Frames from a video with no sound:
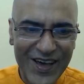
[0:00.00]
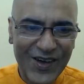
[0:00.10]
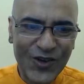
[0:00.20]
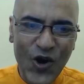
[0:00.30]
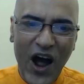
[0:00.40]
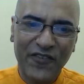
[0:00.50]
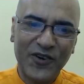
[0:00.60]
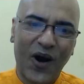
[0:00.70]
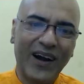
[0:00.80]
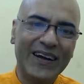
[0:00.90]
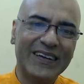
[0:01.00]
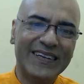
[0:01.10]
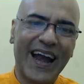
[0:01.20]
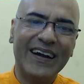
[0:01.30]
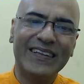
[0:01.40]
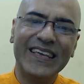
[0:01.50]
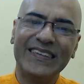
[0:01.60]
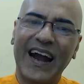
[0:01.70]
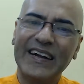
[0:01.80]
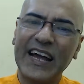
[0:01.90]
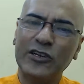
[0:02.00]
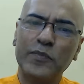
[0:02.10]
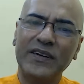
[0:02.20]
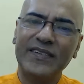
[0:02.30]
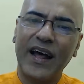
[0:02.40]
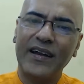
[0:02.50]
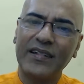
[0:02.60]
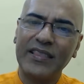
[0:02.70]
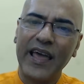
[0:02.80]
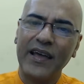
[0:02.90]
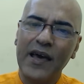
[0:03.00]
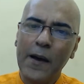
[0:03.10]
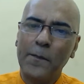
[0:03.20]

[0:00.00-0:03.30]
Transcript: You have to understand these attachments are nothing